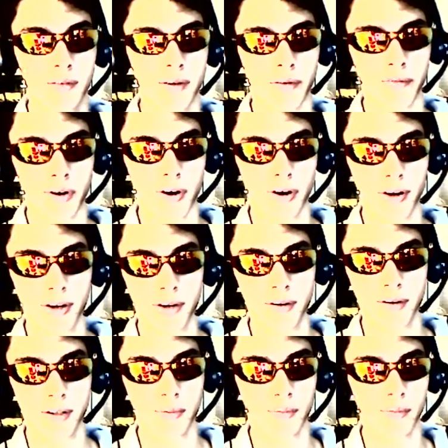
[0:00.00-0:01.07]
convert it
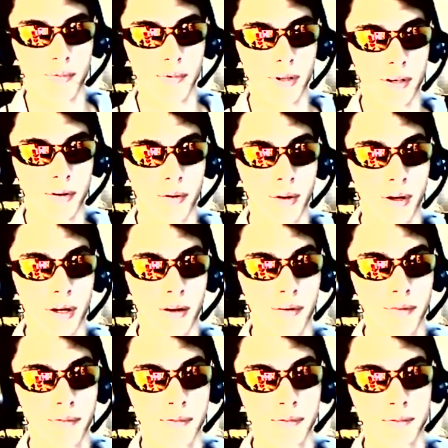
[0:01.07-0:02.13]
into a
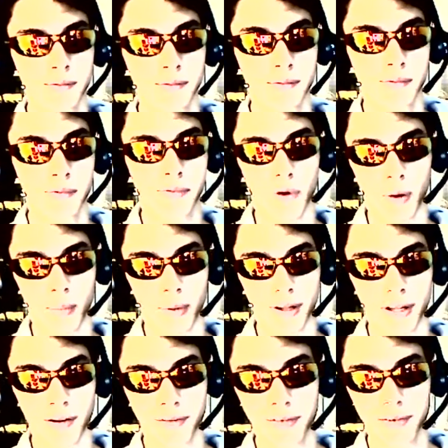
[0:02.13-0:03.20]

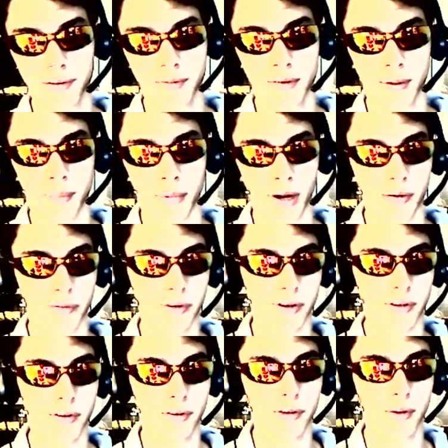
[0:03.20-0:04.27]
format that's compatible for
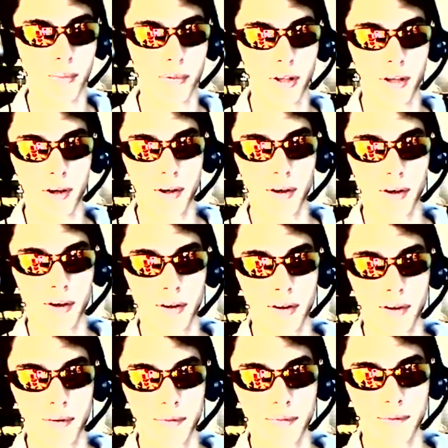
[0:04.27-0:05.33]
YouTube.
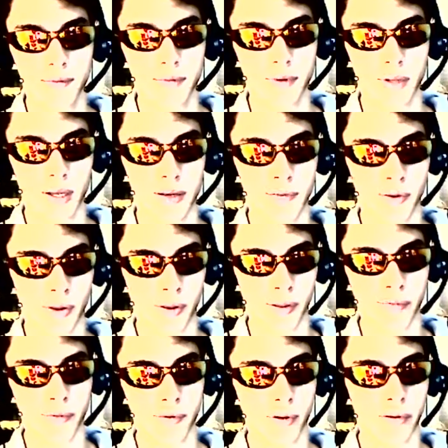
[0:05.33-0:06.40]
Even though
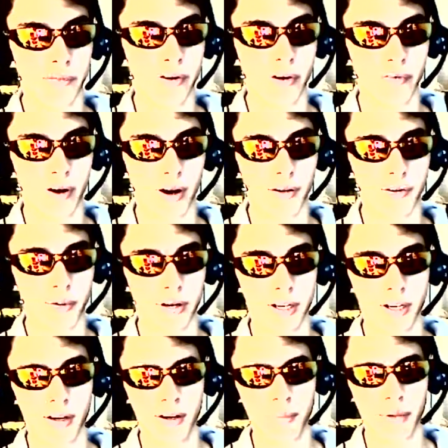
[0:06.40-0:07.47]
those video files are
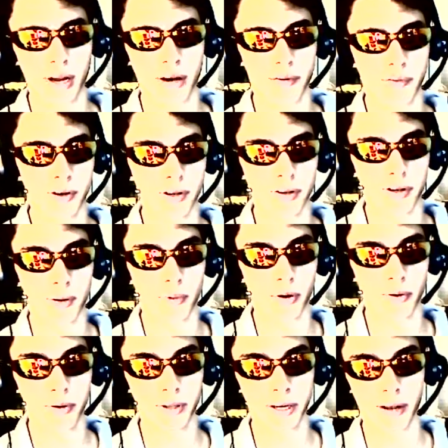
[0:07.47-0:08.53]
already compatible for YouTube,
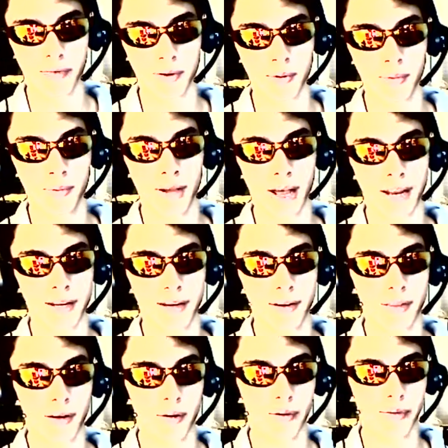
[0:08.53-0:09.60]
well, he'd have to edit
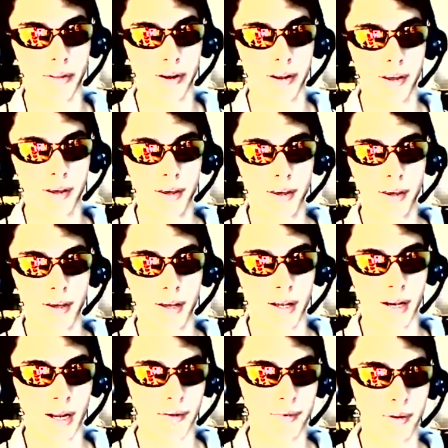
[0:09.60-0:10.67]
it, though, and then
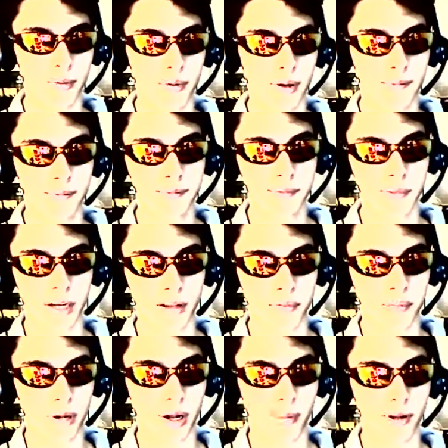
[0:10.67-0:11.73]
it'd have to, I
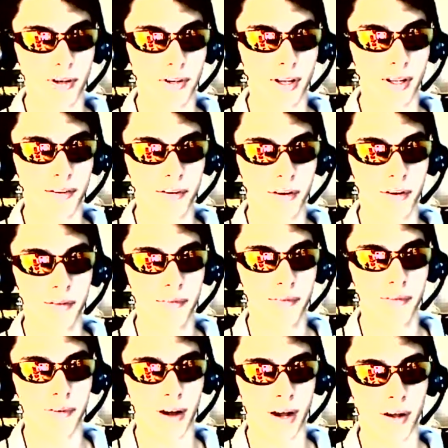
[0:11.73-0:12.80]
guess, publish as a
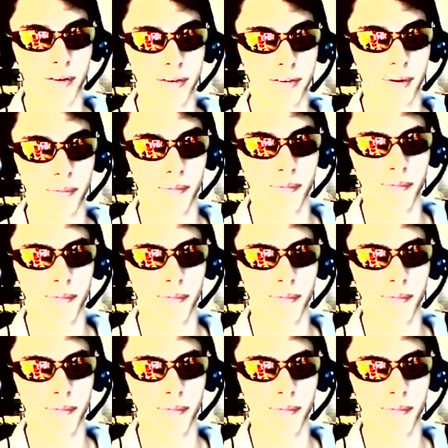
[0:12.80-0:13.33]
file that's